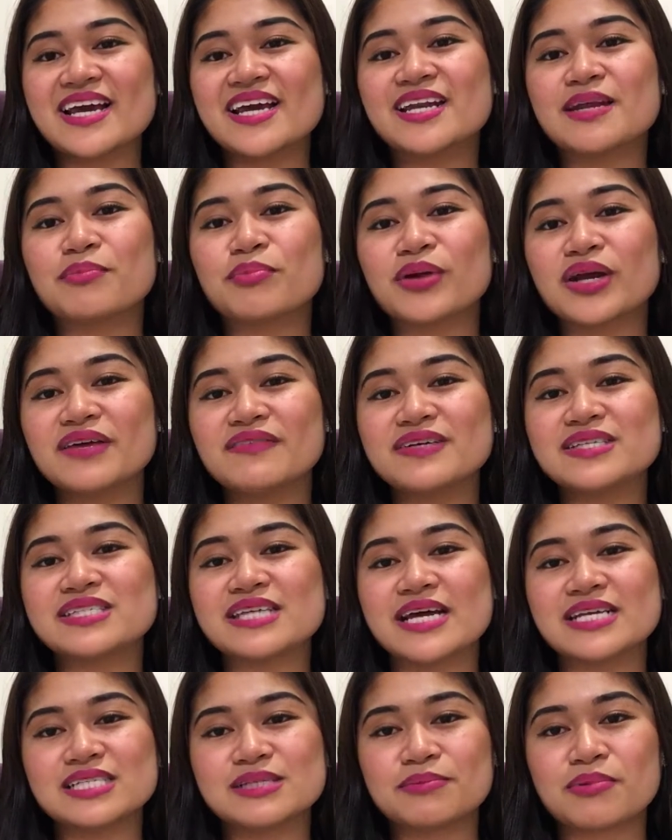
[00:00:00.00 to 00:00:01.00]
in a
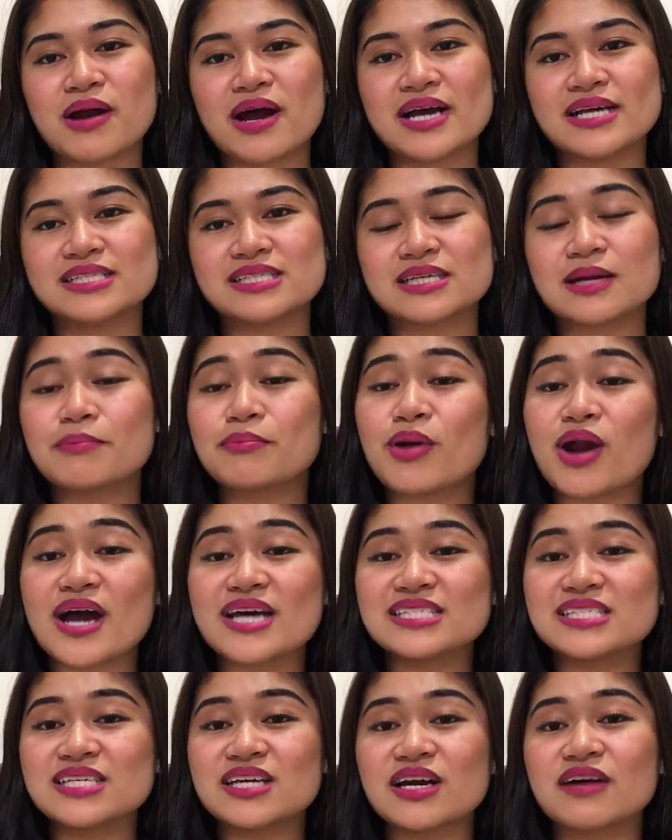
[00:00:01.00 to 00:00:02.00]
previous enterprise
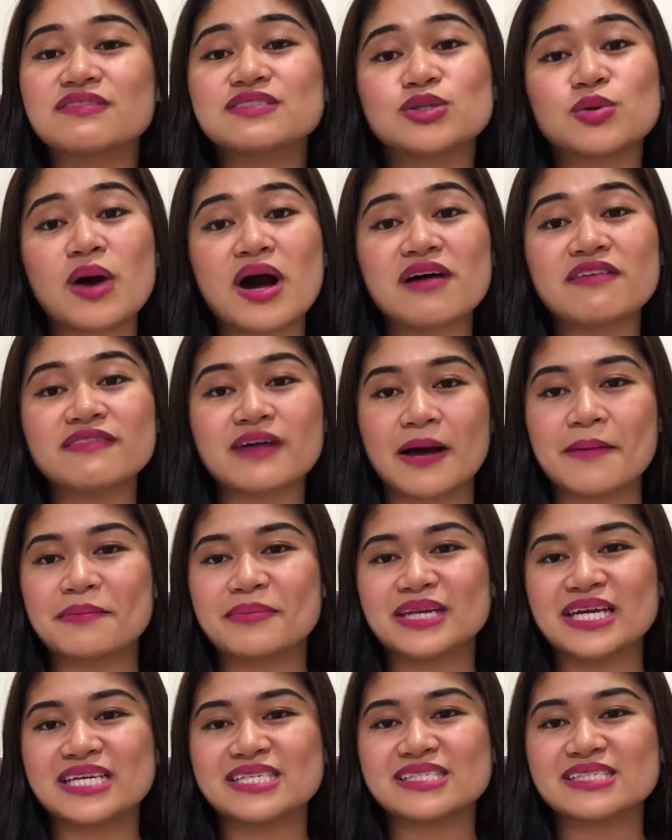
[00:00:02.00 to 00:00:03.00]
comprising of 12
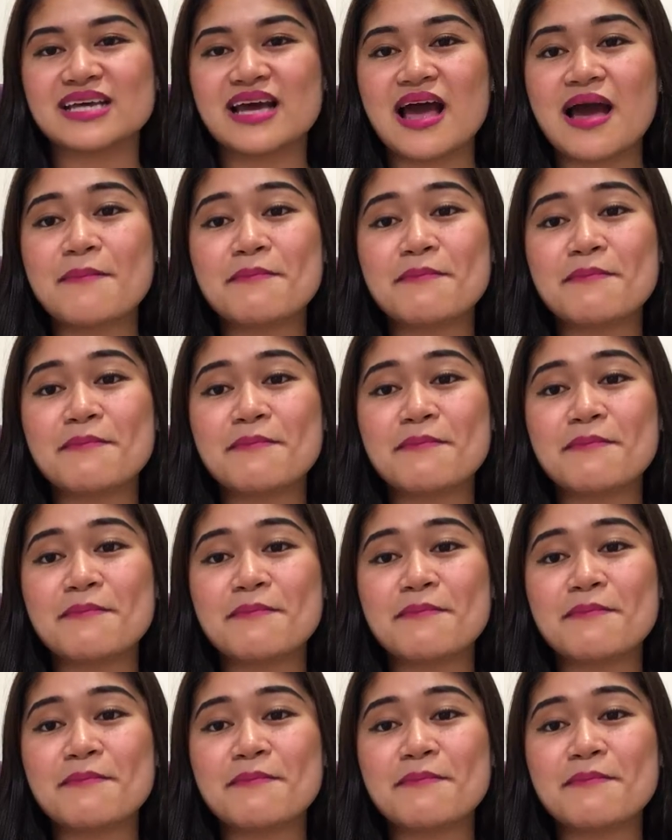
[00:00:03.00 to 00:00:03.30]
companies,